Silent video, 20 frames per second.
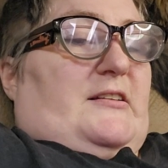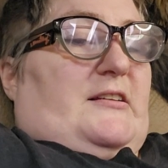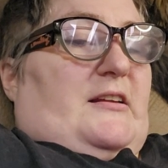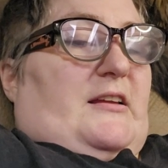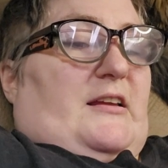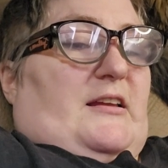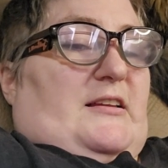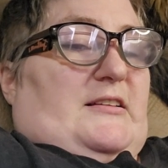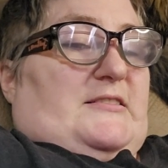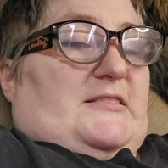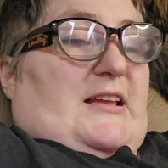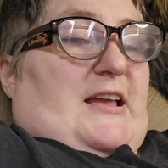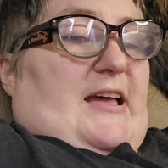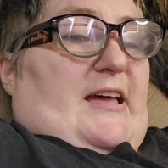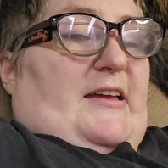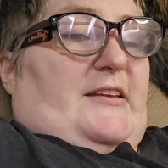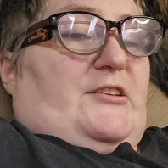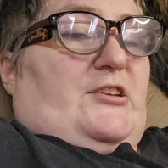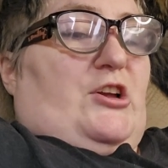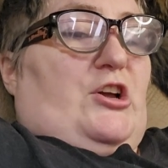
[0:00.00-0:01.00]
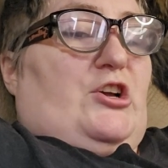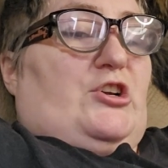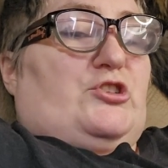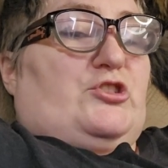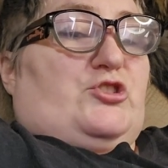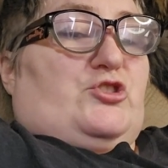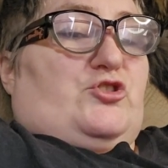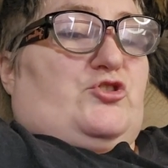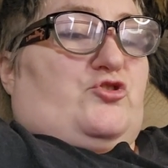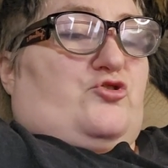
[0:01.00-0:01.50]
his head
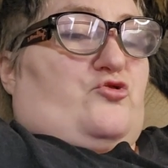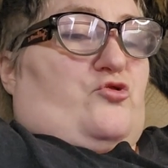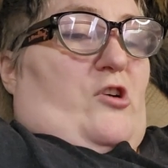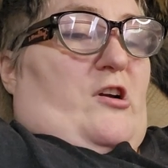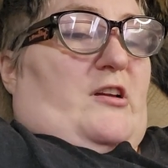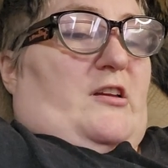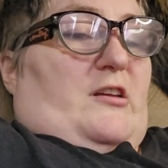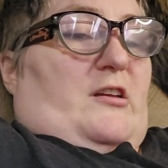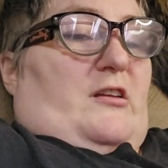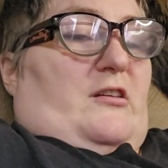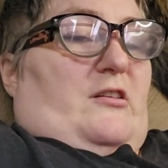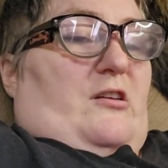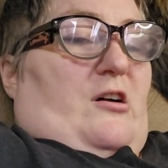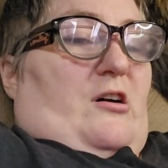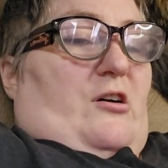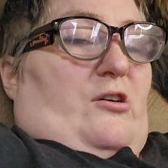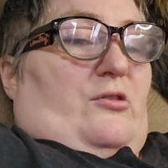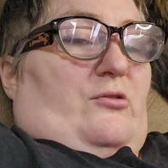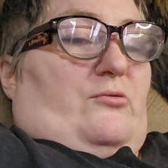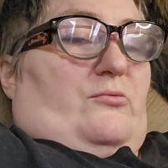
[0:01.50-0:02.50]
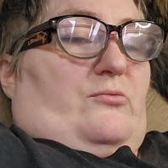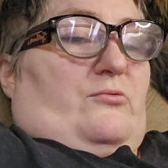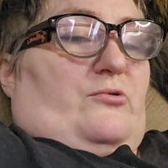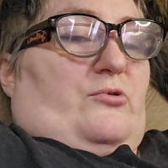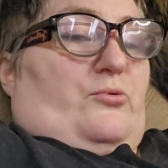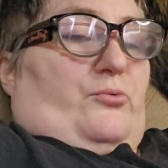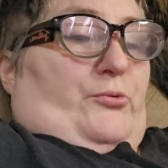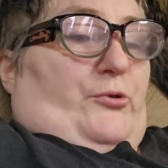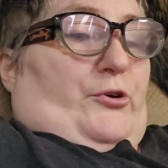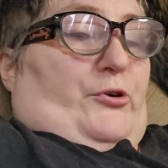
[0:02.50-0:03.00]
struck an oak
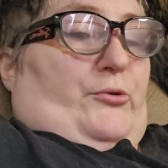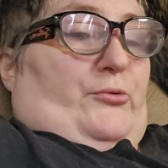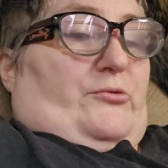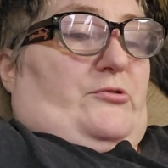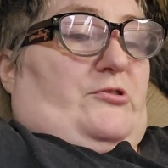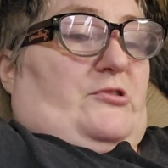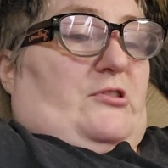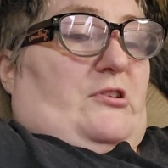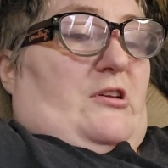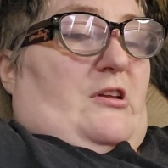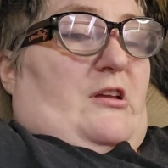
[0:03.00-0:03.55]
root